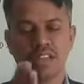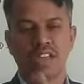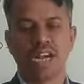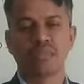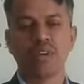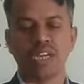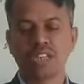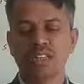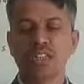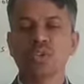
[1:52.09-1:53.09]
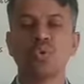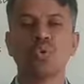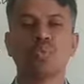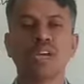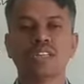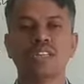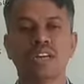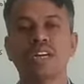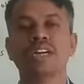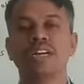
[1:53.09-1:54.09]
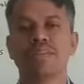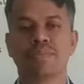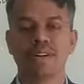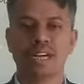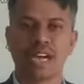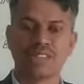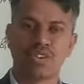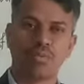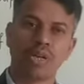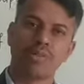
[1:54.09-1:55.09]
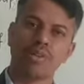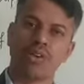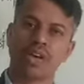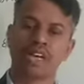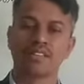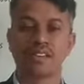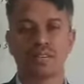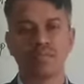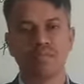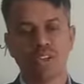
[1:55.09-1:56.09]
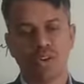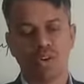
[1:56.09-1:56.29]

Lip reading: that we grouping the different kinds of living organism